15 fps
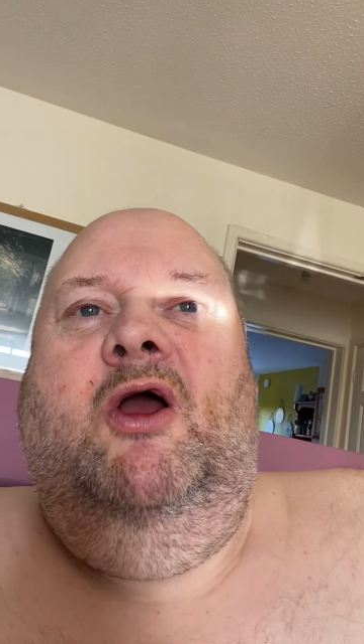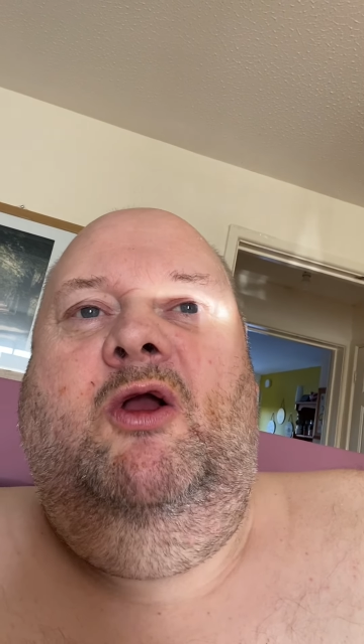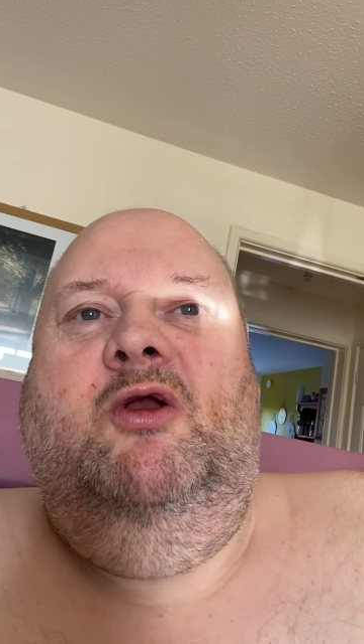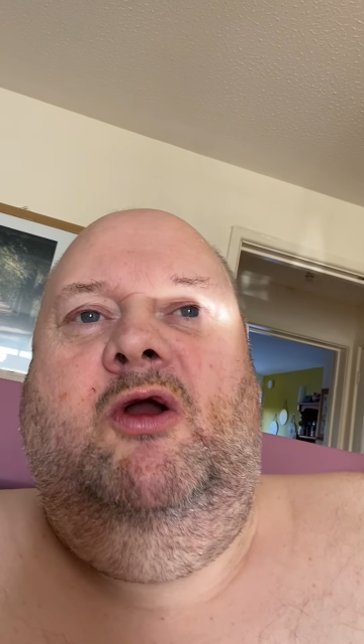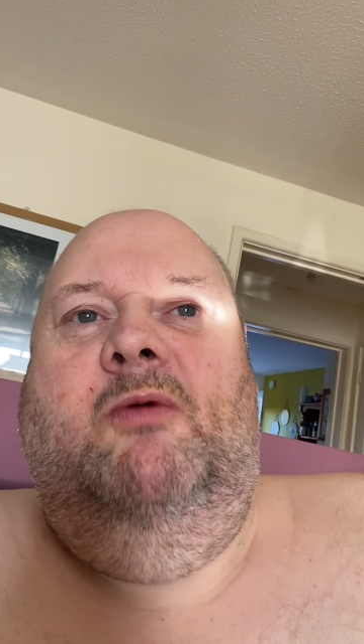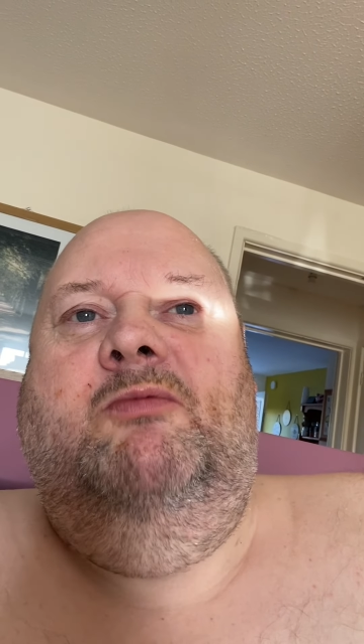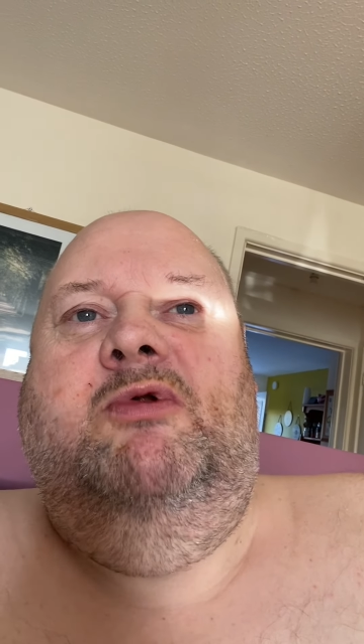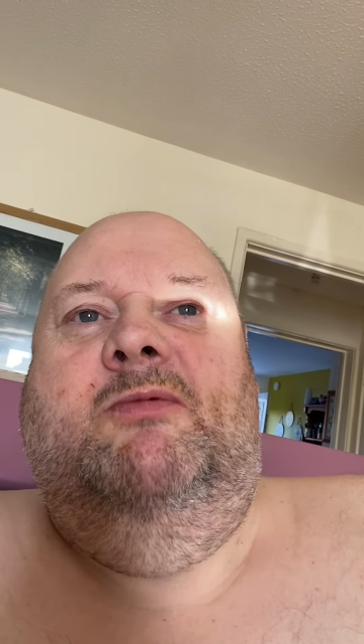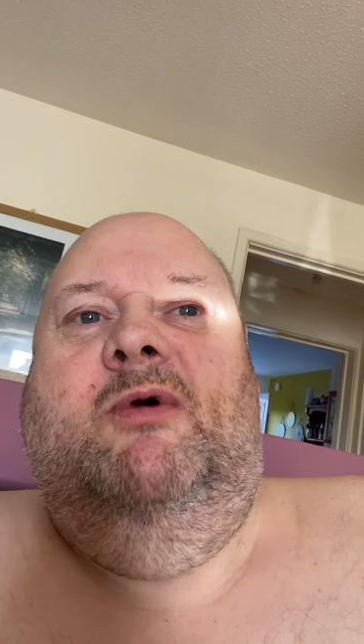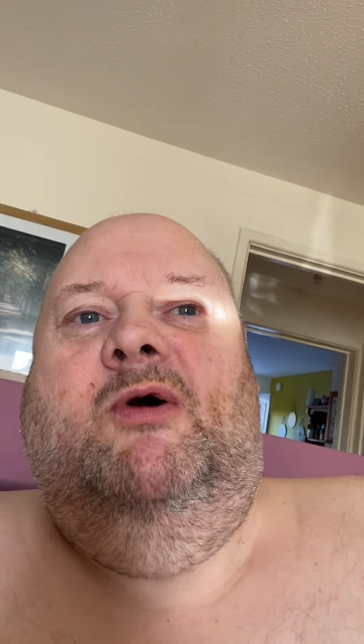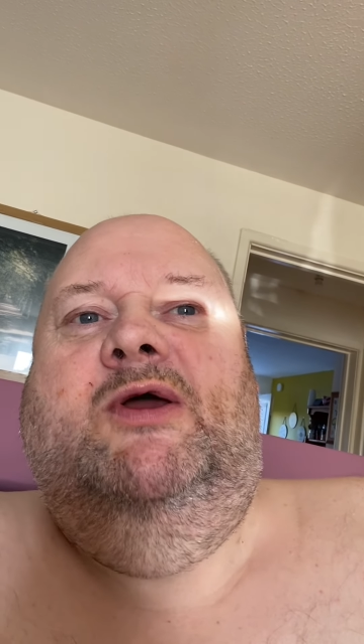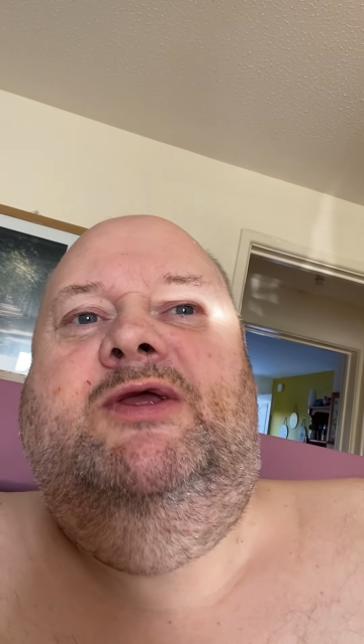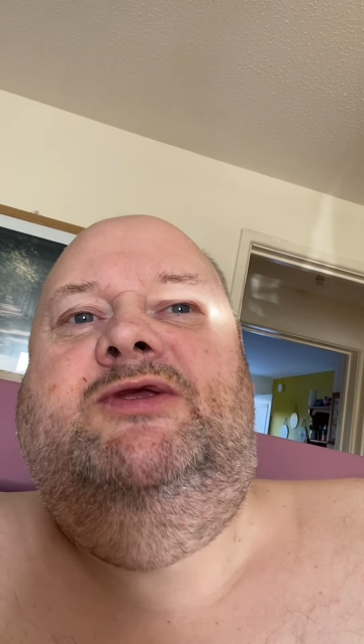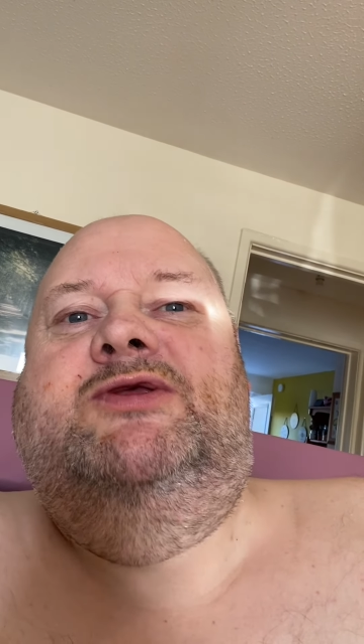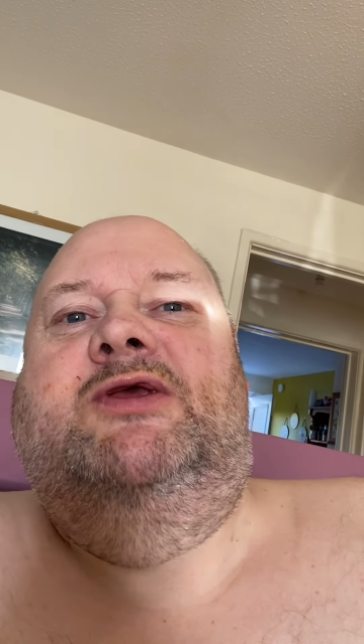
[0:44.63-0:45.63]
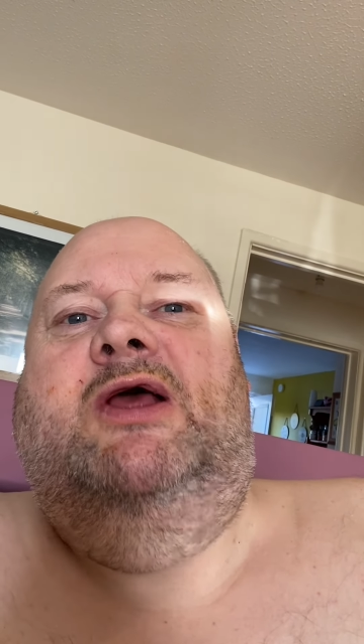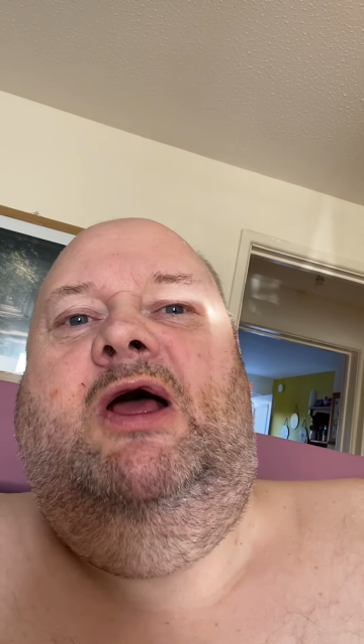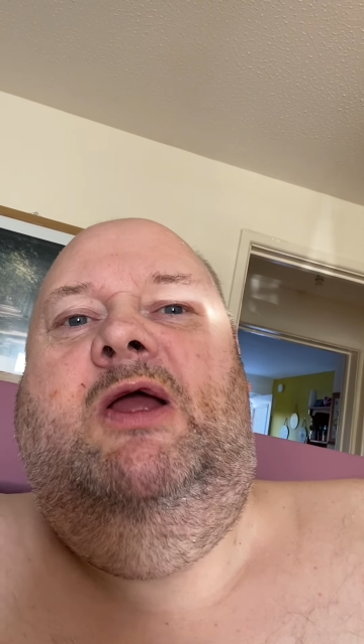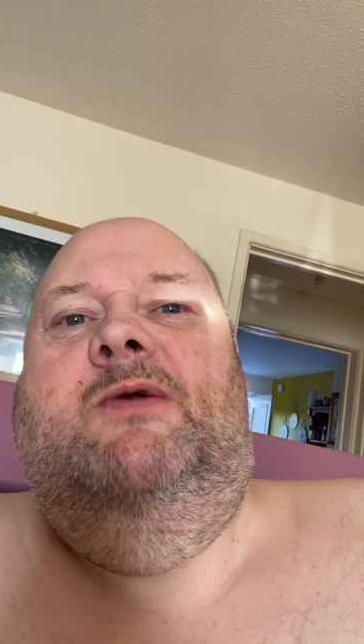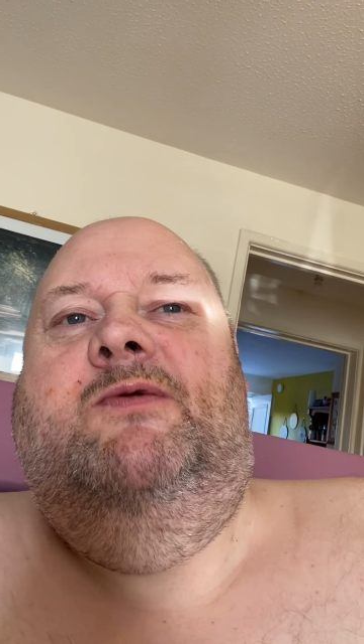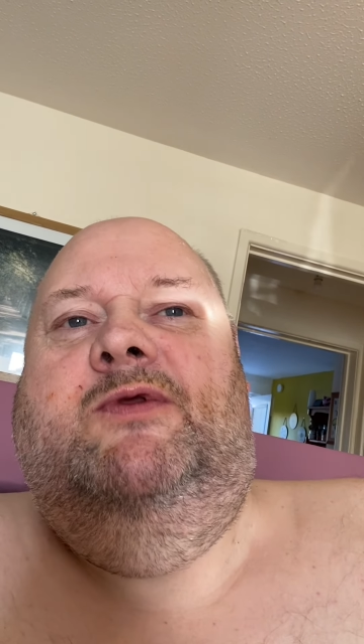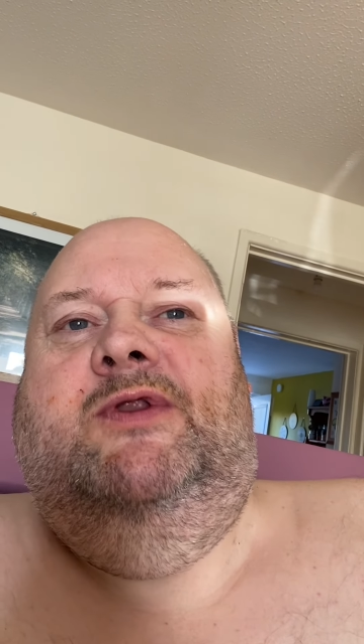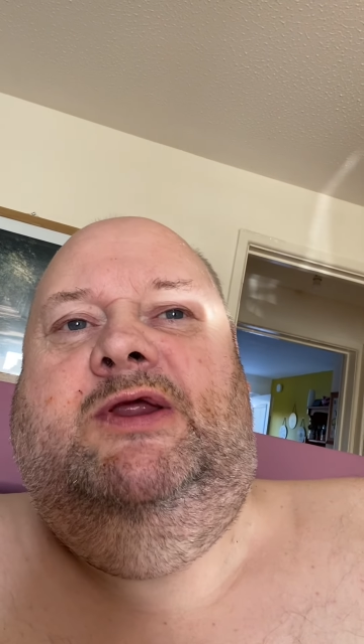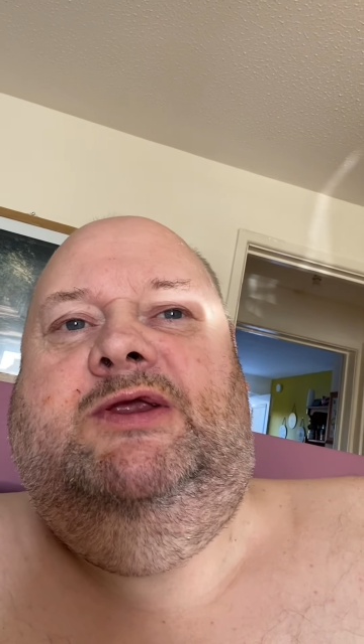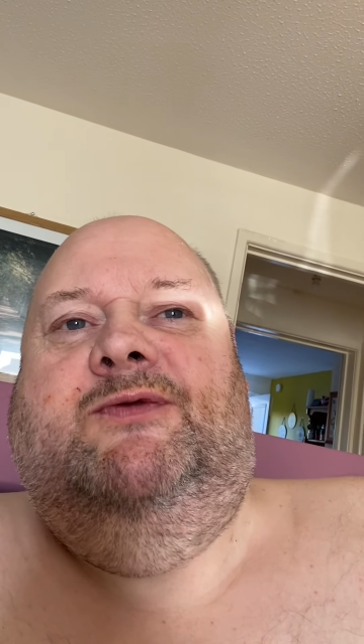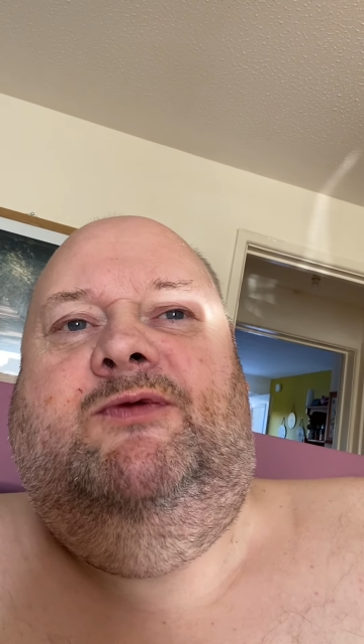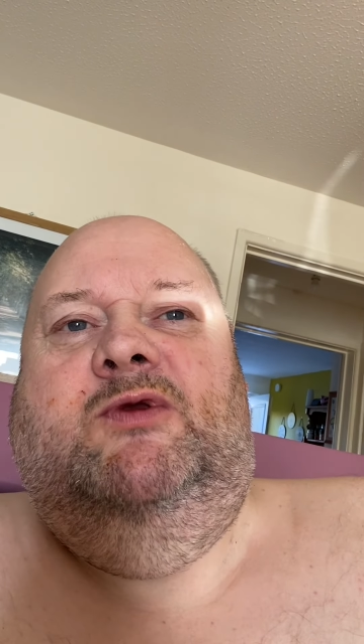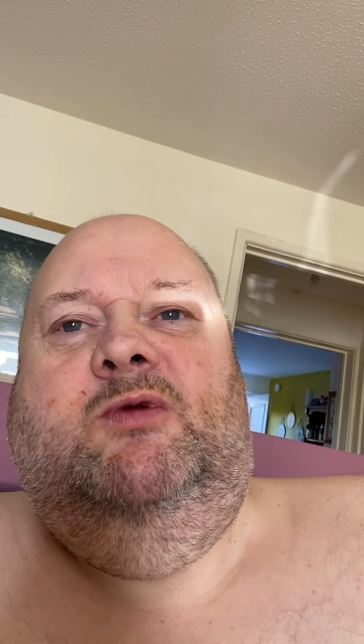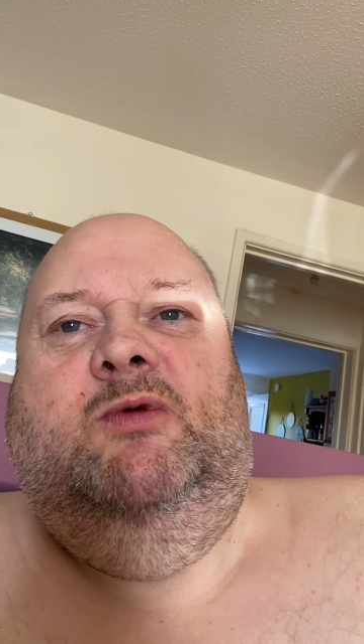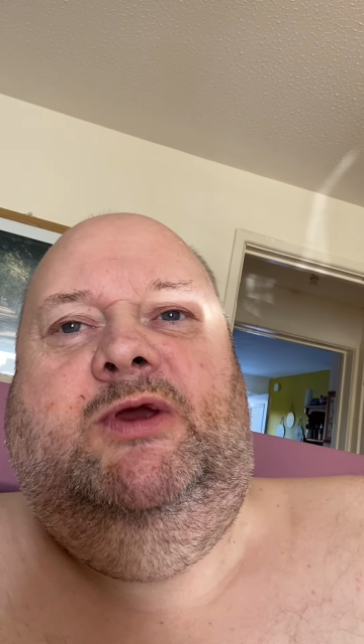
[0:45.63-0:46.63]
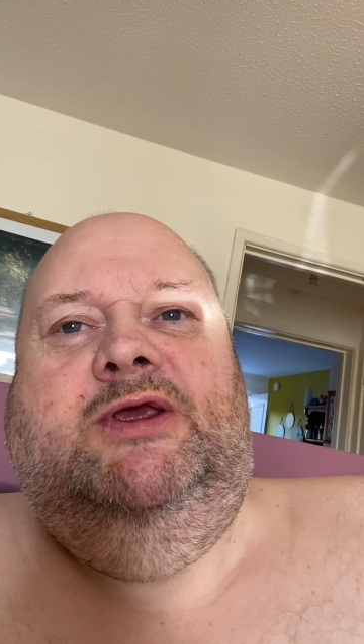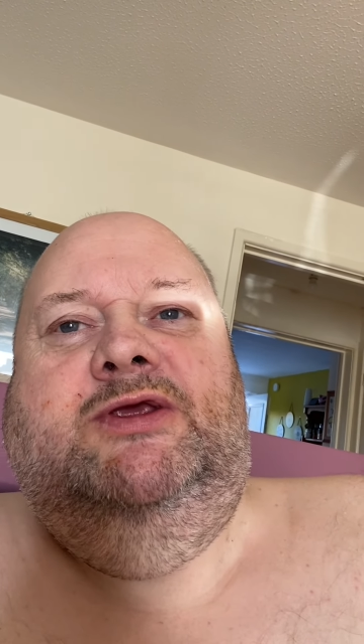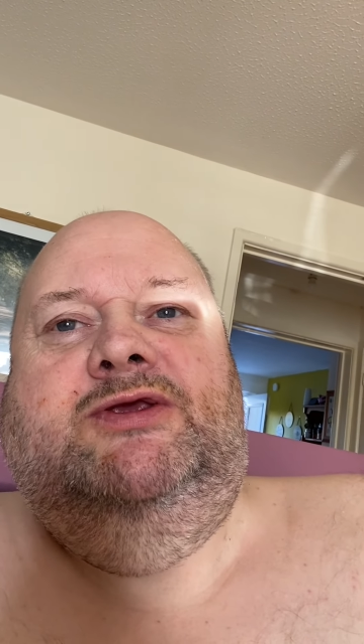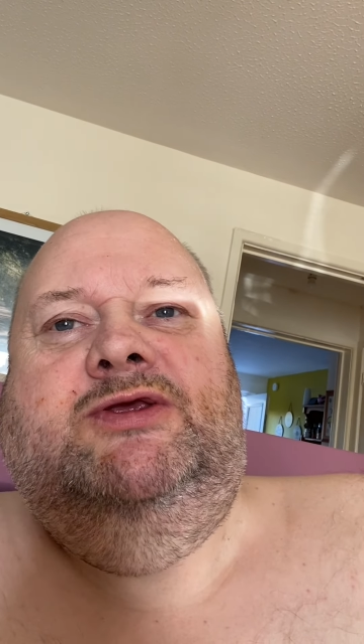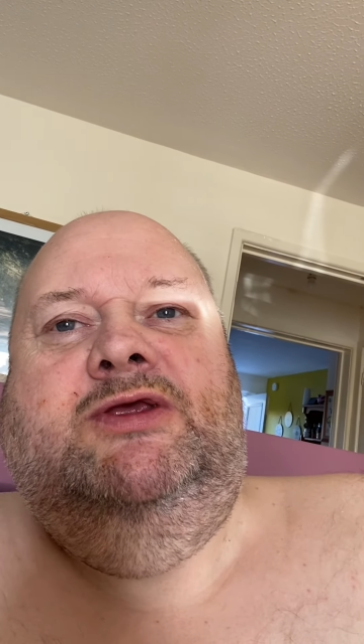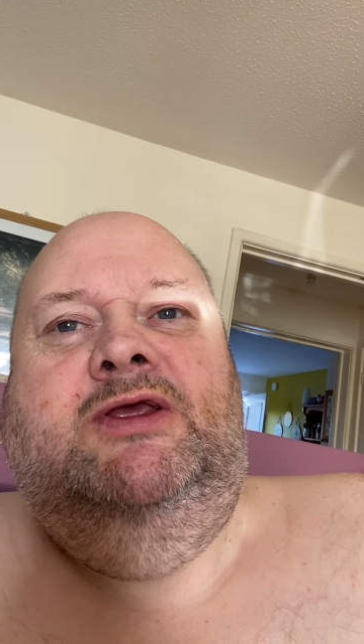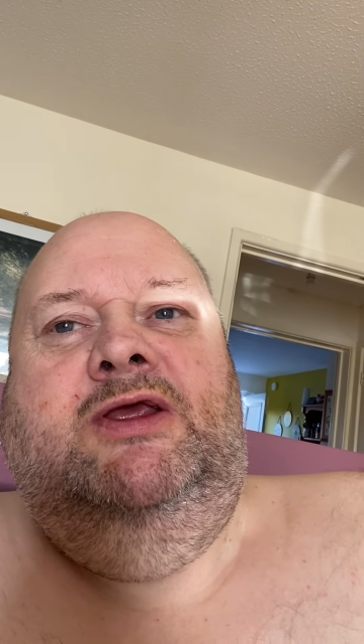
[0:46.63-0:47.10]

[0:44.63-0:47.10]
compromise over the next few weeks,